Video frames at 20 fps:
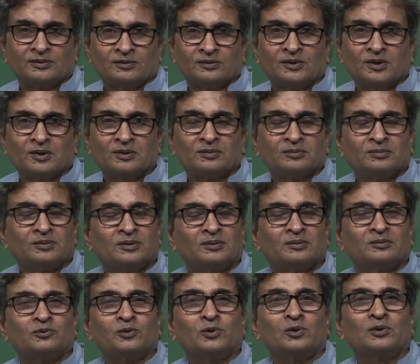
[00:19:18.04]
So,
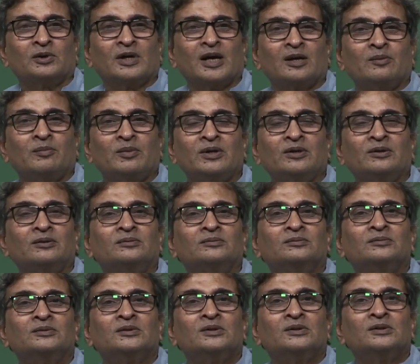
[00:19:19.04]
wool can be
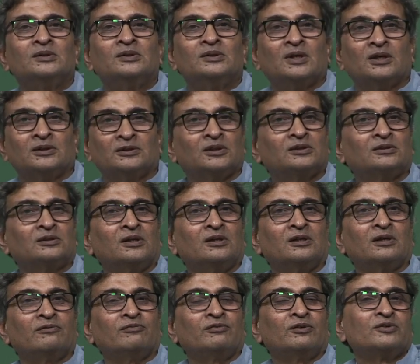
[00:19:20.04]
resistant.
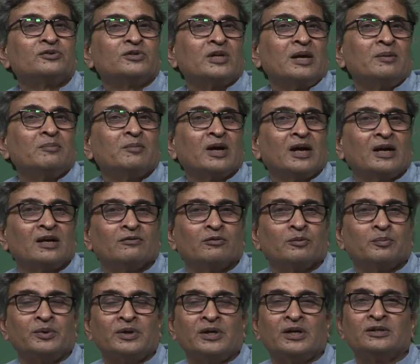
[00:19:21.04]
If the same kind of a
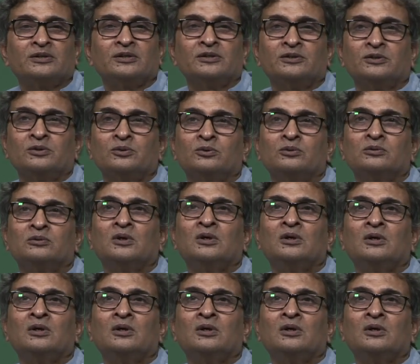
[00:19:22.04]
pH is used,